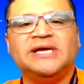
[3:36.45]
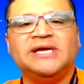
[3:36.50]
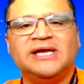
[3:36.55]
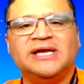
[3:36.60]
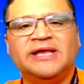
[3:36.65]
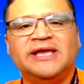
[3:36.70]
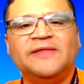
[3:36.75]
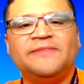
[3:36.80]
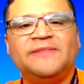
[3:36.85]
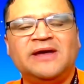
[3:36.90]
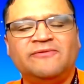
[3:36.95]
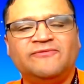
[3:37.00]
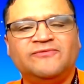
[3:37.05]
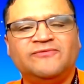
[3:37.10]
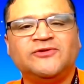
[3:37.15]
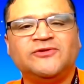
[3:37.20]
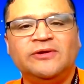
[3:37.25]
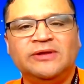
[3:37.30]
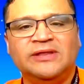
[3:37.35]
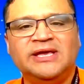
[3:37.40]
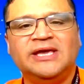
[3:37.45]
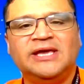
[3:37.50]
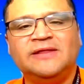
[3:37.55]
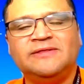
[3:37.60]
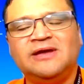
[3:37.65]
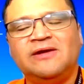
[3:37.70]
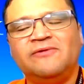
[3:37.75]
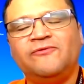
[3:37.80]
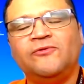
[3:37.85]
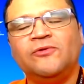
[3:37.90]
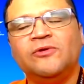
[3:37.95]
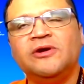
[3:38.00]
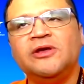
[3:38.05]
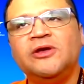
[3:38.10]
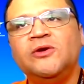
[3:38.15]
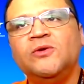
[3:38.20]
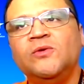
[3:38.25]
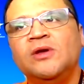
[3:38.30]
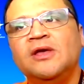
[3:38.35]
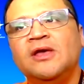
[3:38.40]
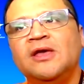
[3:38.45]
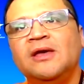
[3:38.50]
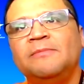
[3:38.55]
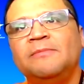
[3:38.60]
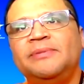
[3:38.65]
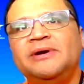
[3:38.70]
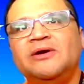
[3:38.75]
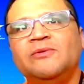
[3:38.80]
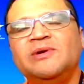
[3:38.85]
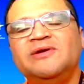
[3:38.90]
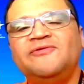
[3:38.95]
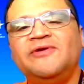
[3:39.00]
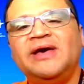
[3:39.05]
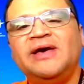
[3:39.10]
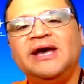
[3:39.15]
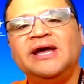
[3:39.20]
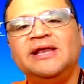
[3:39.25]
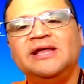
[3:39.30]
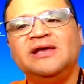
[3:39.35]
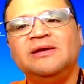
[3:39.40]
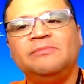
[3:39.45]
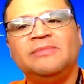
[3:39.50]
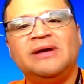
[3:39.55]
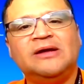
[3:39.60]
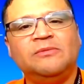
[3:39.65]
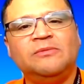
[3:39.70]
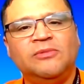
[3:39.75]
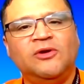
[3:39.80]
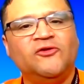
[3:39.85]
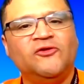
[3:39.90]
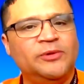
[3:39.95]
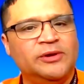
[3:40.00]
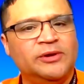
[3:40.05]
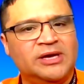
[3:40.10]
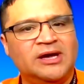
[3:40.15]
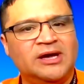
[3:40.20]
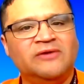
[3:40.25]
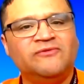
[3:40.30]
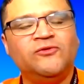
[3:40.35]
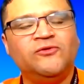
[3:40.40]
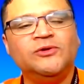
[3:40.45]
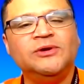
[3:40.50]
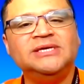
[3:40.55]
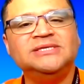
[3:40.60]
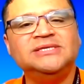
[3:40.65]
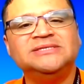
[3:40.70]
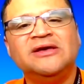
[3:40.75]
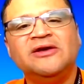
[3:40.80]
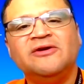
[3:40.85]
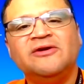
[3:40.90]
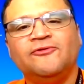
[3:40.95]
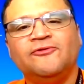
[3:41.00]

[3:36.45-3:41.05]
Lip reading: I can certainly get that for you, but we've had multiple convoys.